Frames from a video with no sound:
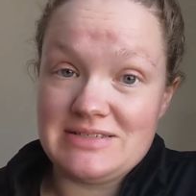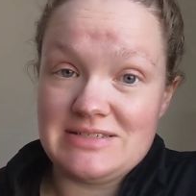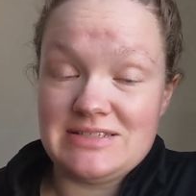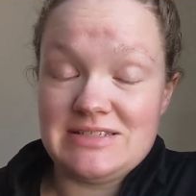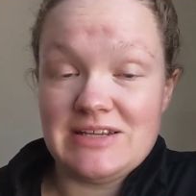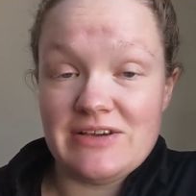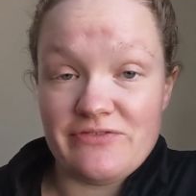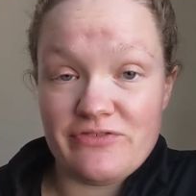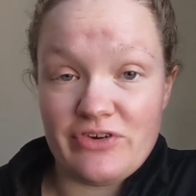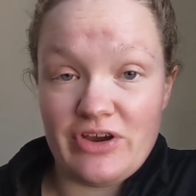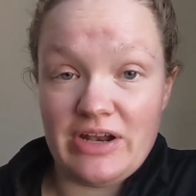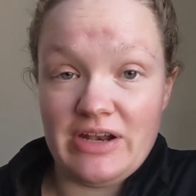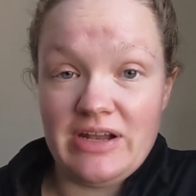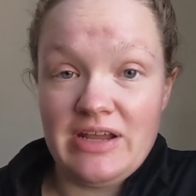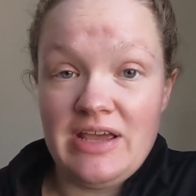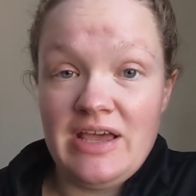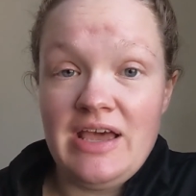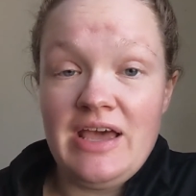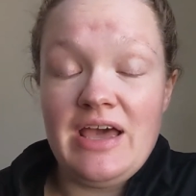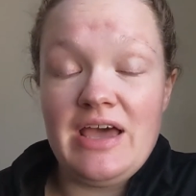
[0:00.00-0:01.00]
different
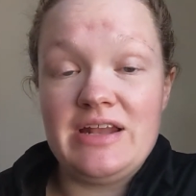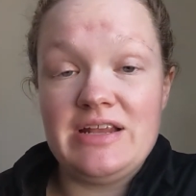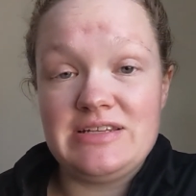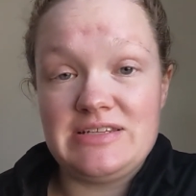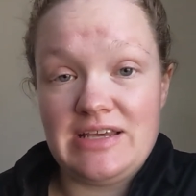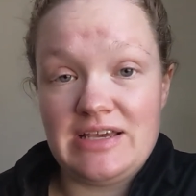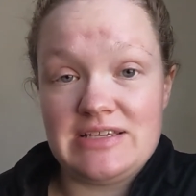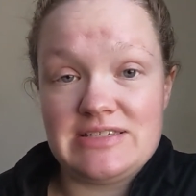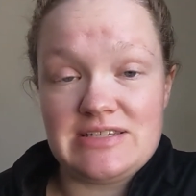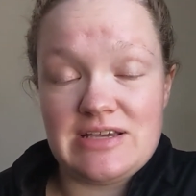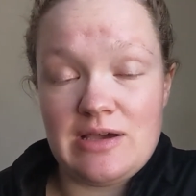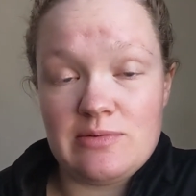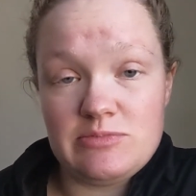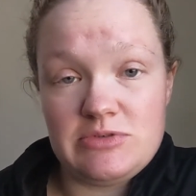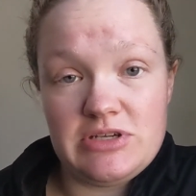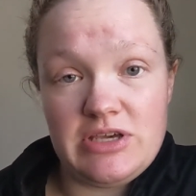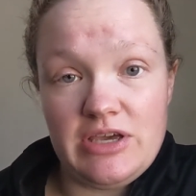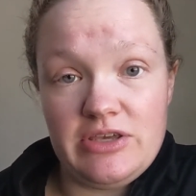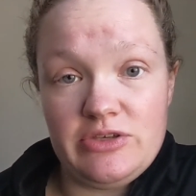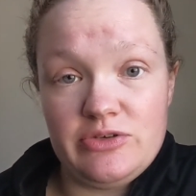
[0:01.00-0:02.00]
and it takes time
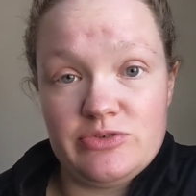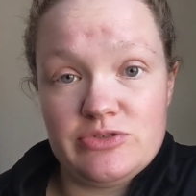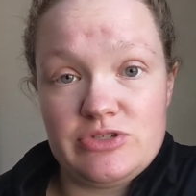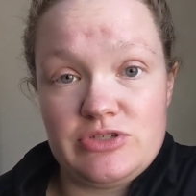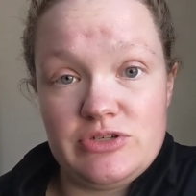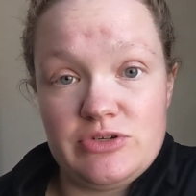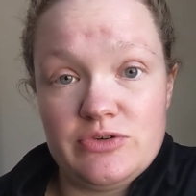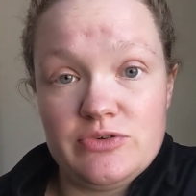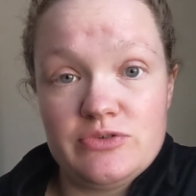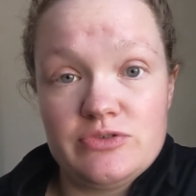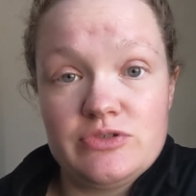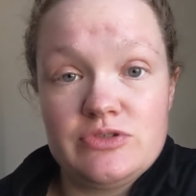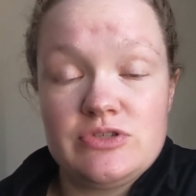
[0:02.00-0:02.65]
to get used to.